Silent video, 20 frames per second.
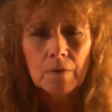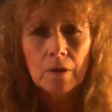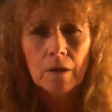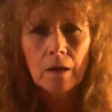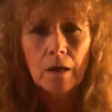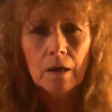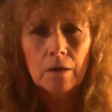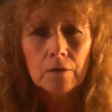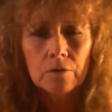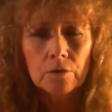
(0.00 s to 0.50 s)

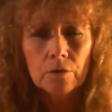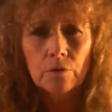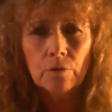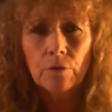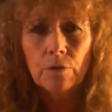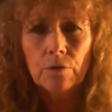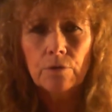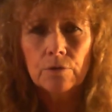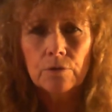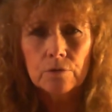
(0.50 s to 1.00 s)
and her
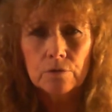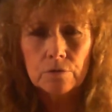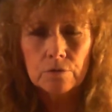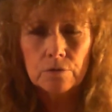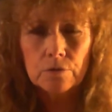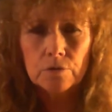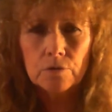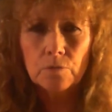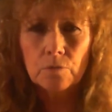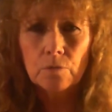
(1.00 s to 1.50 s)

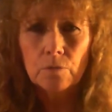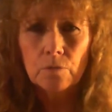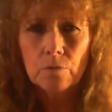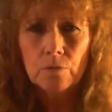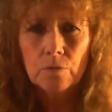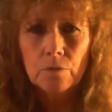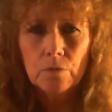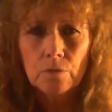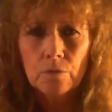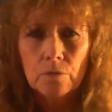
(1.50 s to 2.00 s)
thirst
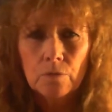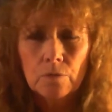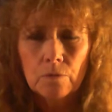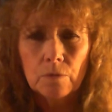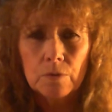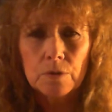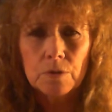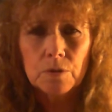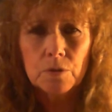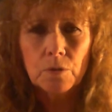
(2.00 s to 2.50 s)

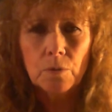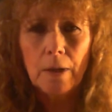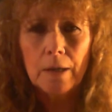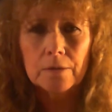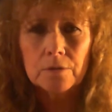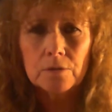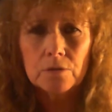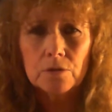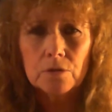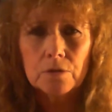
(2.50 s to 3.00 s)
was
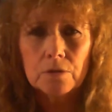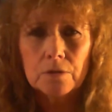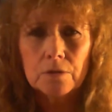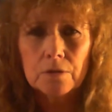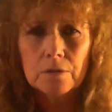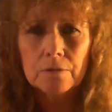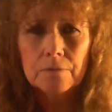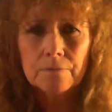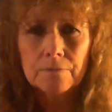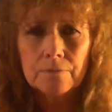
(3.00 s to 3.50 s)
quenched.
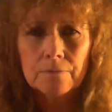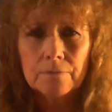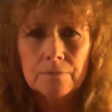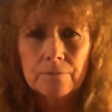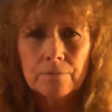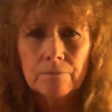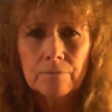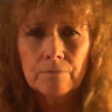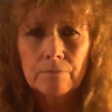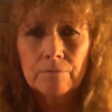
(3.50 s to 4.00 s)

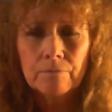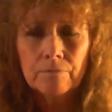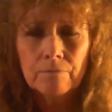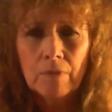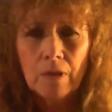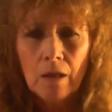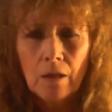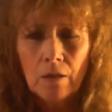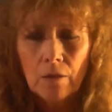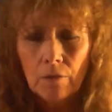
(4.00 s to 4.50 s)

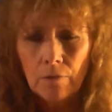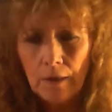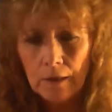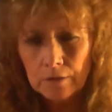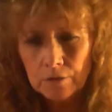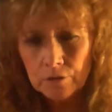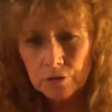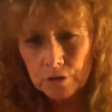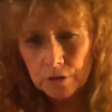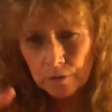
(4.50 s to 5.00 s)

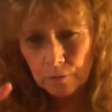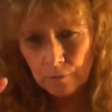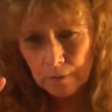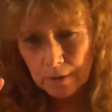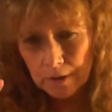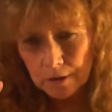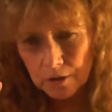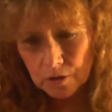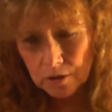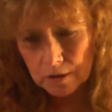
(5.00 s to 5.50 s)
Then she
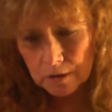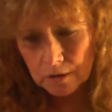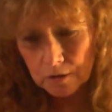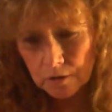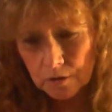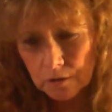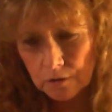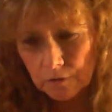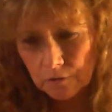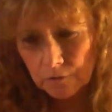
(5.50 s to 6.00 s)
reached
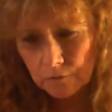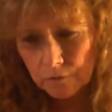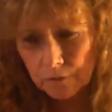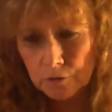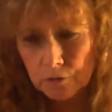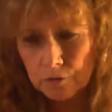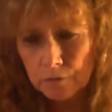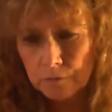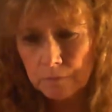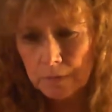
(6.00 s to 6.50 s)
into the
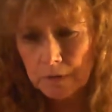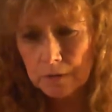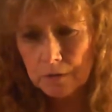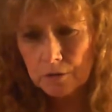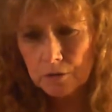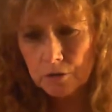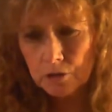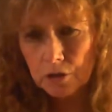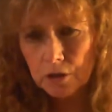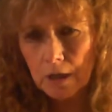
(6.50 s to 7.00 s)

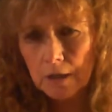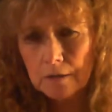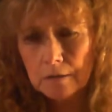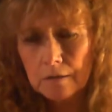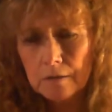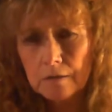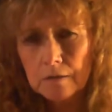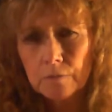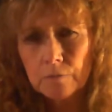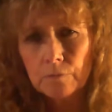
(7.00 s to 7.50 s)
fisherman's
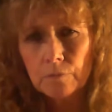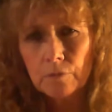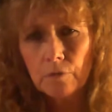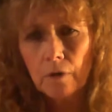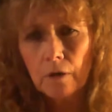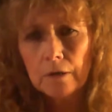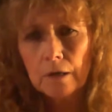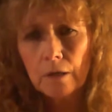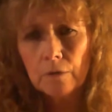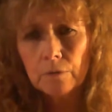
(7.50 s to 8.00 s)
chest and
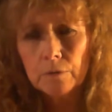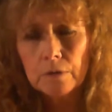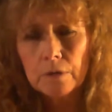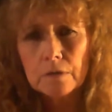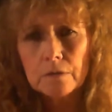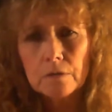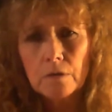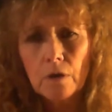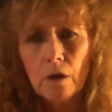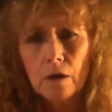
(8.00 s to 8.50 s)
brought out
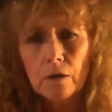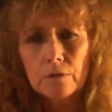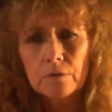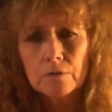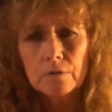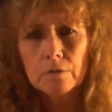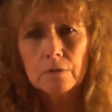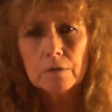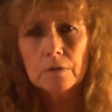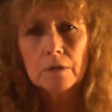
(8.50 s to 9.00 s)
his
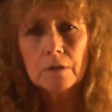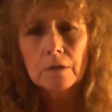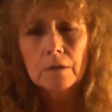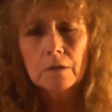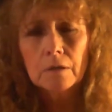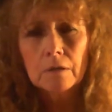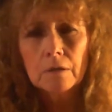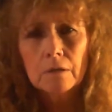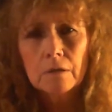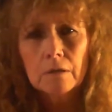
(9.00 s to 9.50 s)
heart
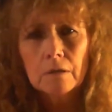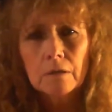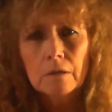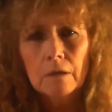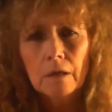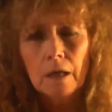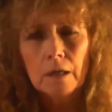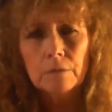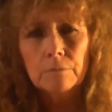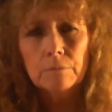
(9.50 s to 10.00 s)

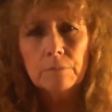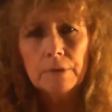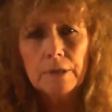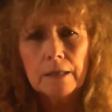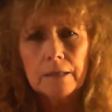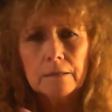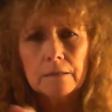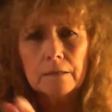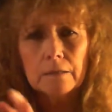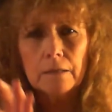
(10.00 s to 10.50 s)
and
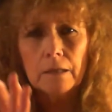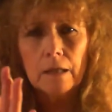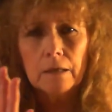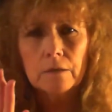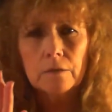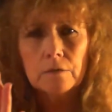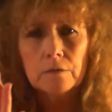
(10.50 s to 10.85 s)
played it like a